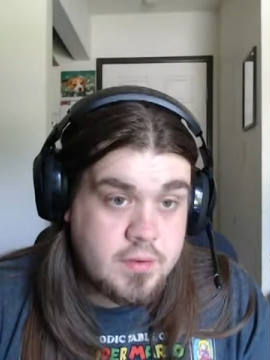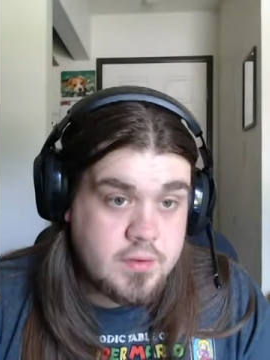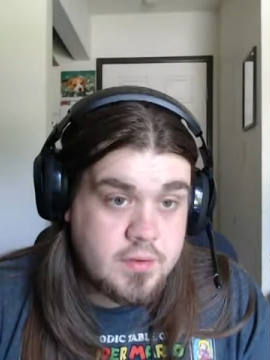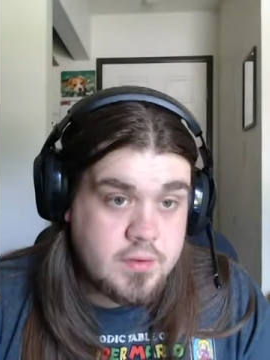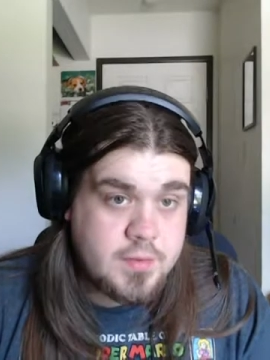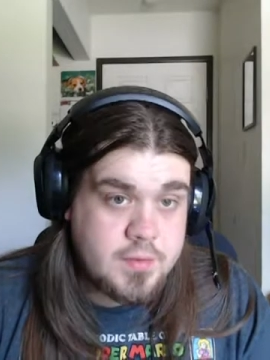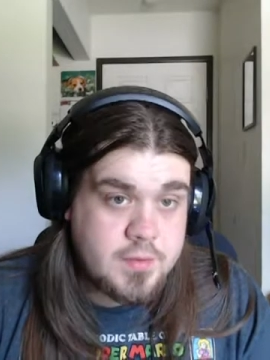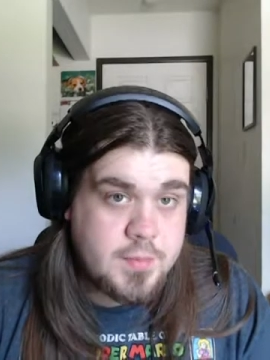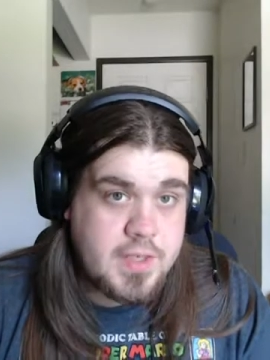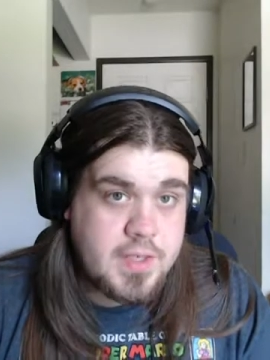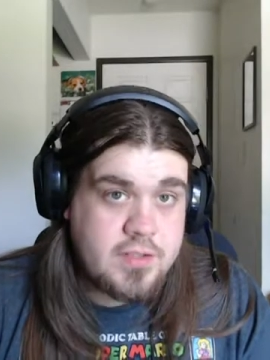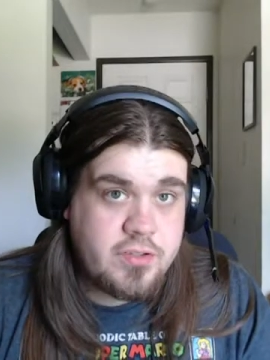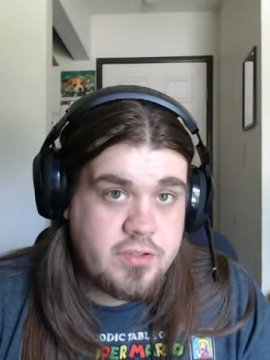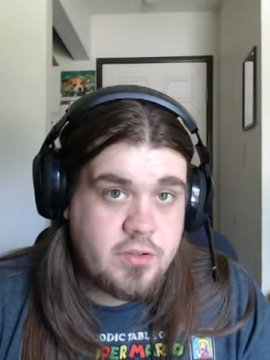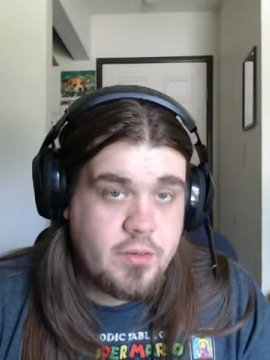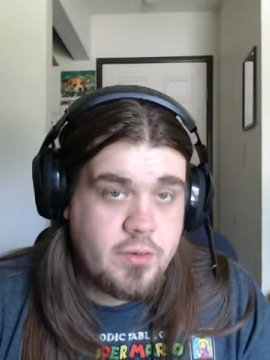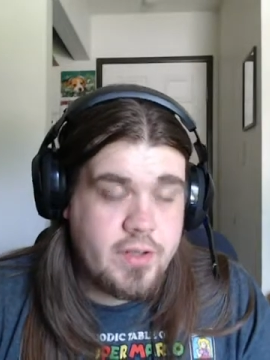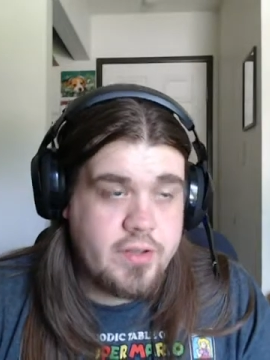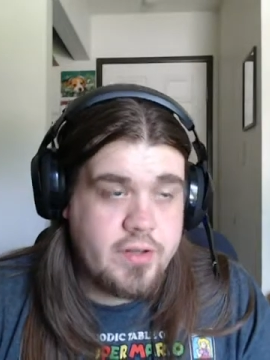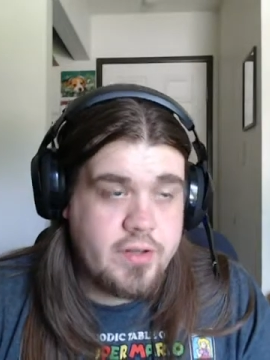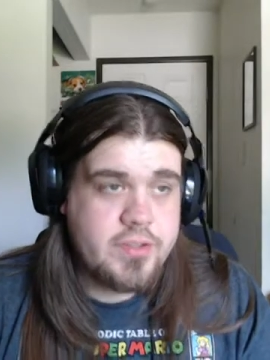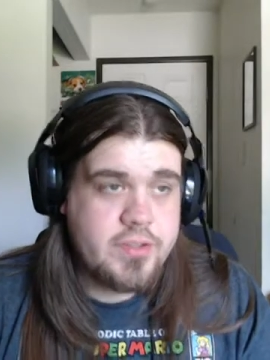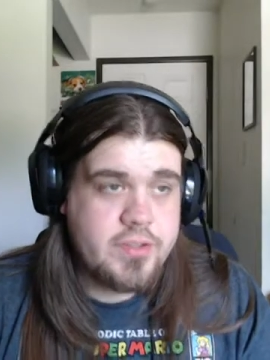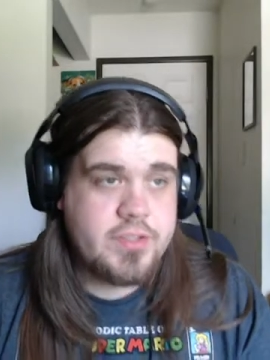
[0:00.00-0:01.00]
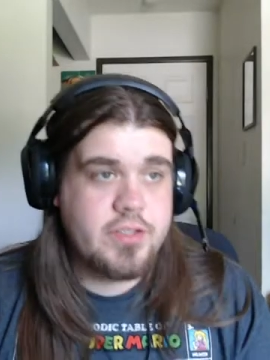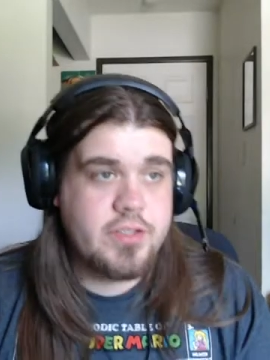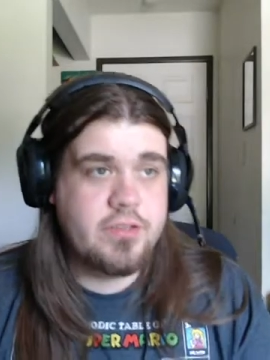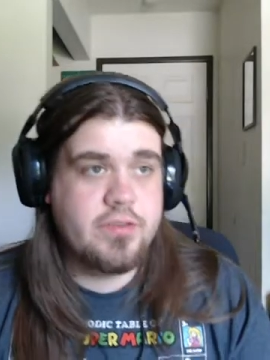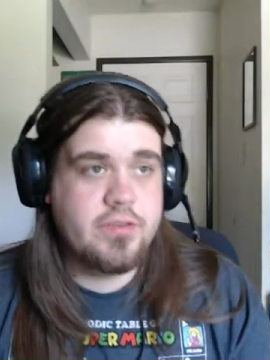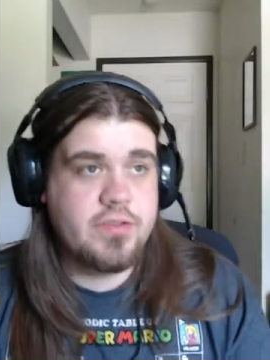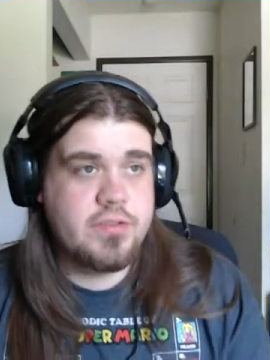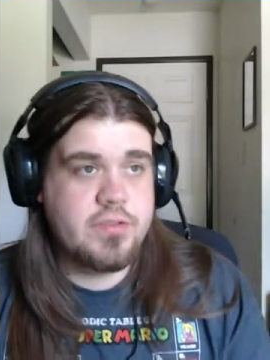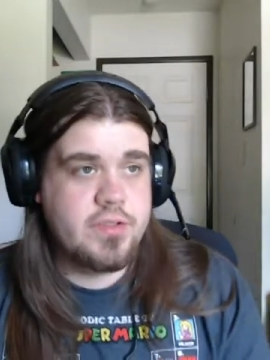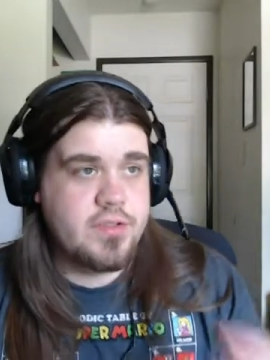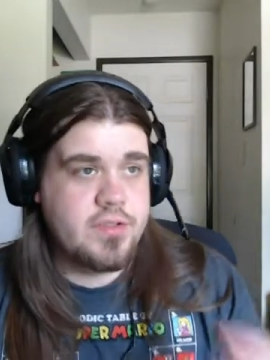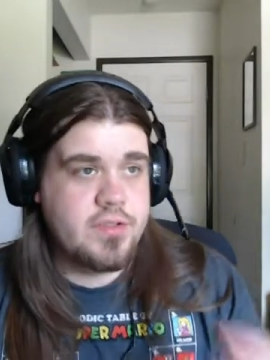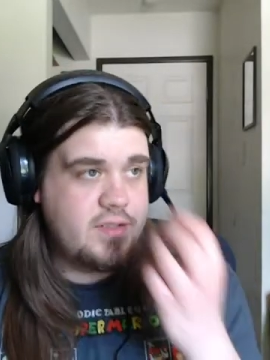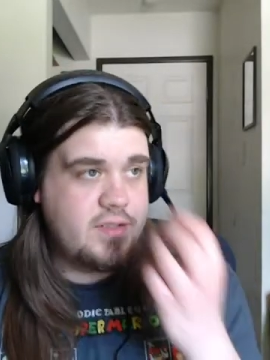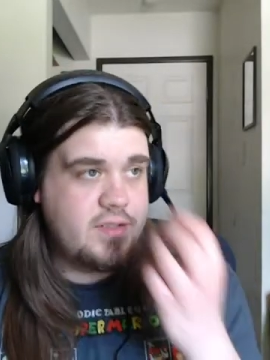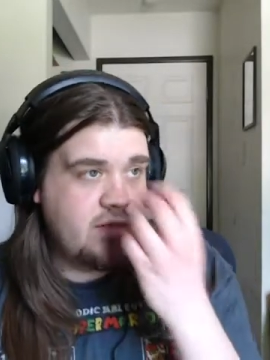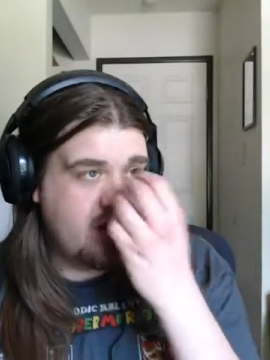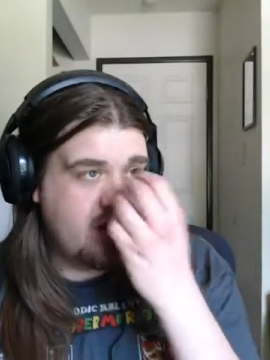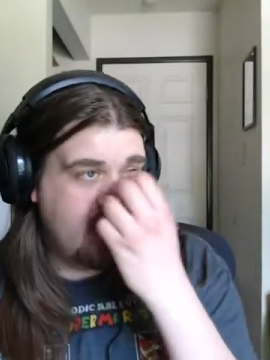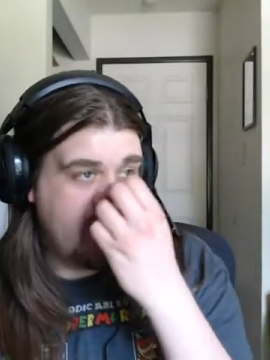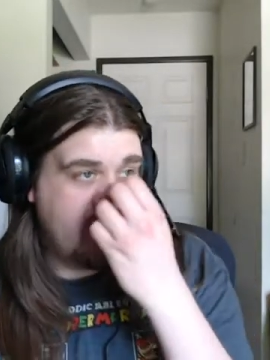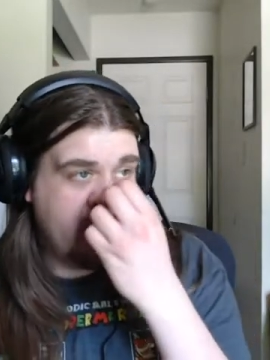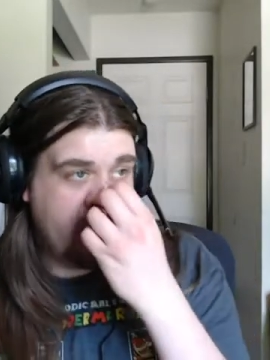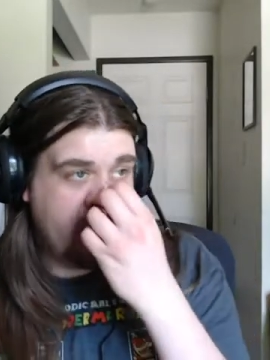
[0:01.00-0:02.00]
Especially while the servers are still
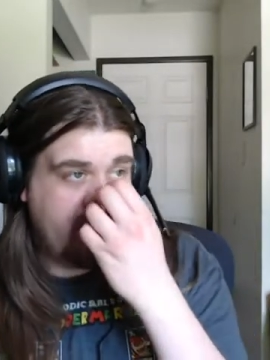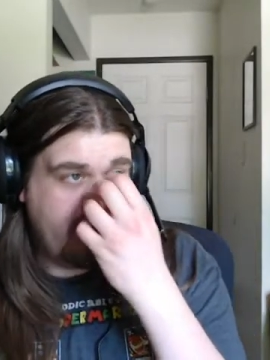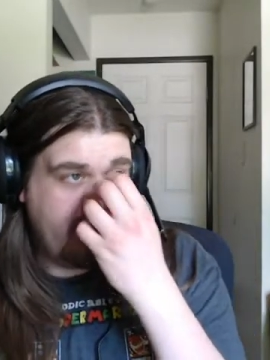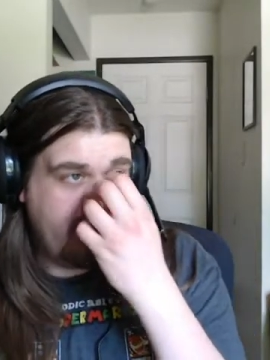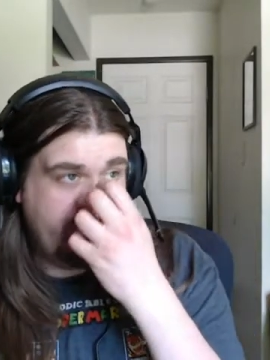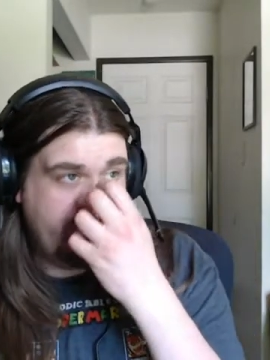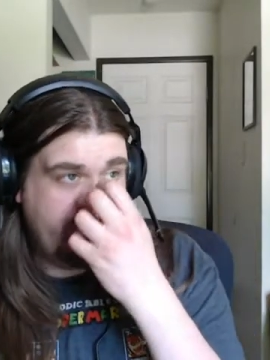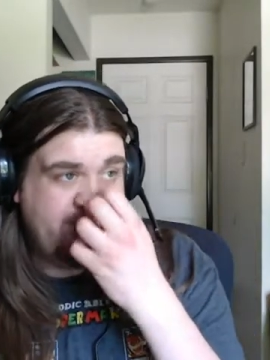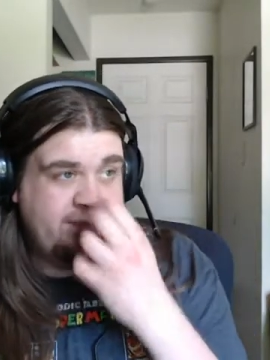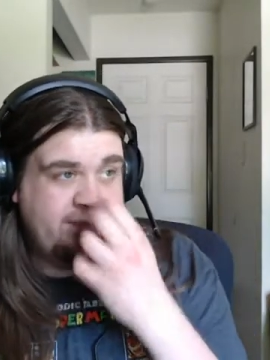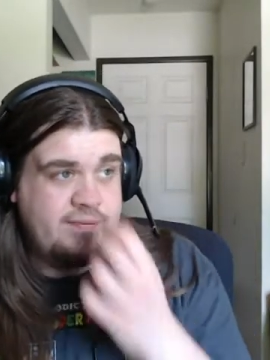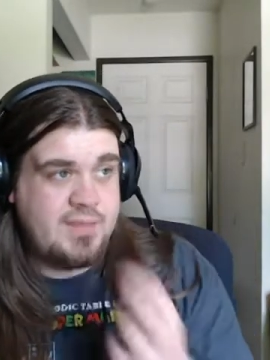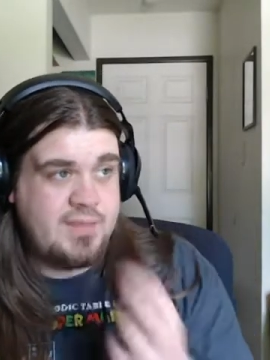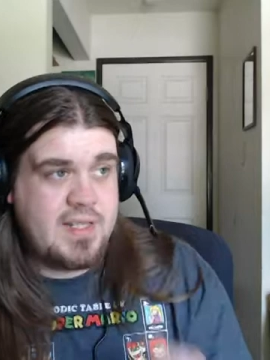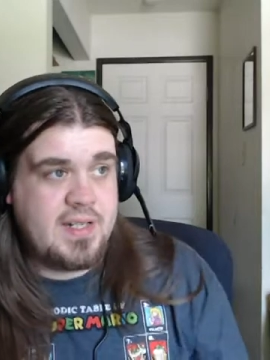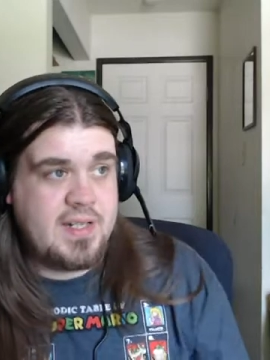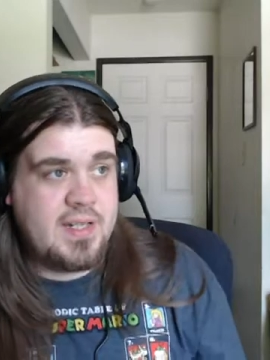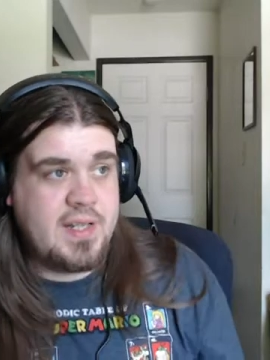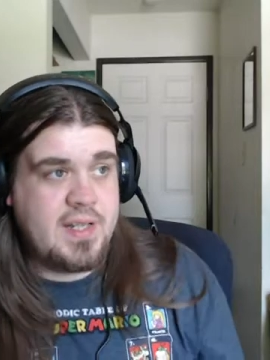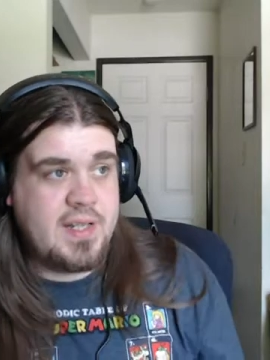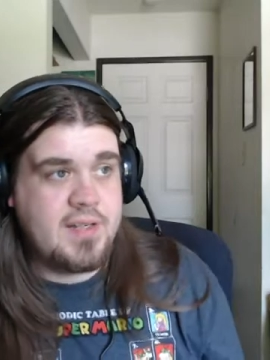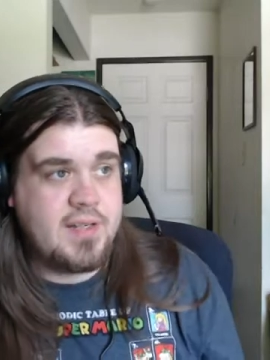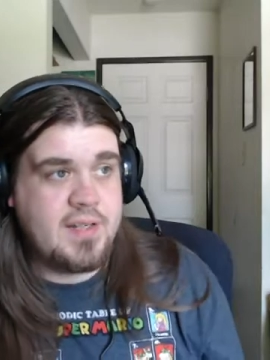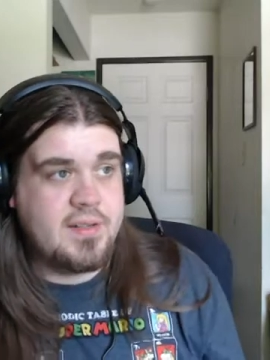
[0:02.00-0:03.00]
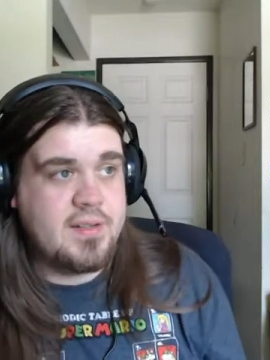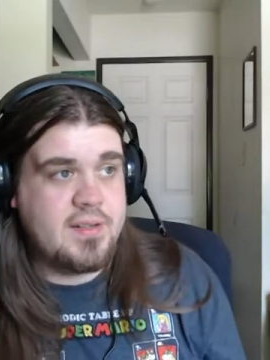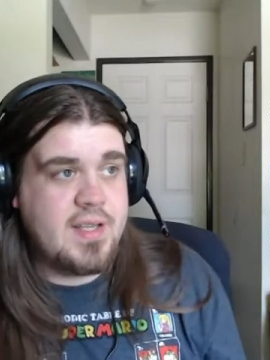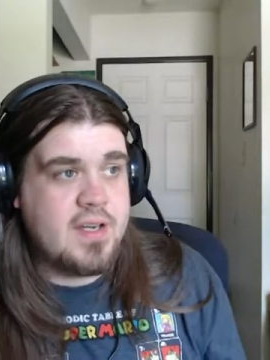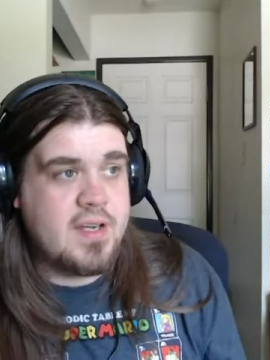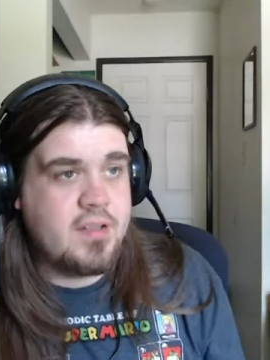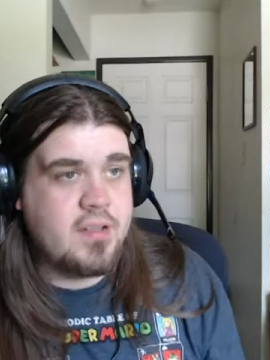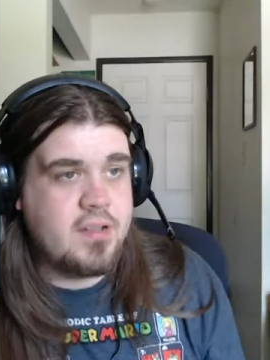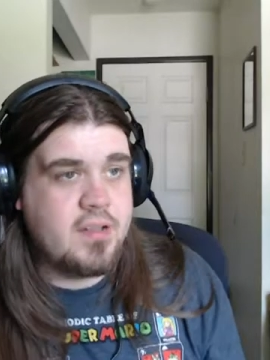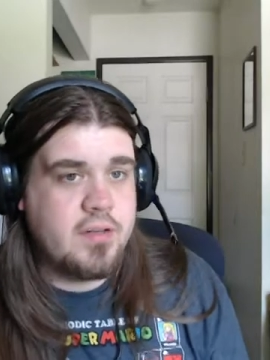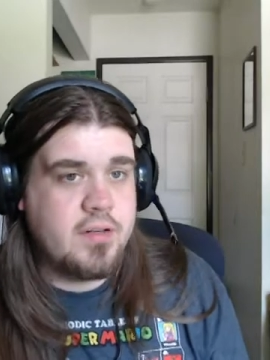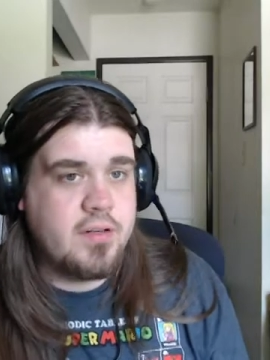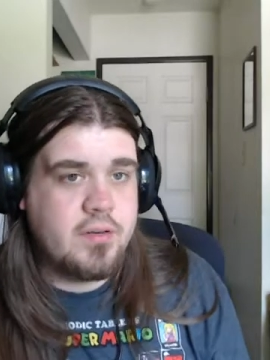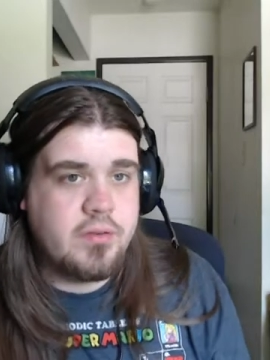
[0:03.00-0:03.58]
on, and I can download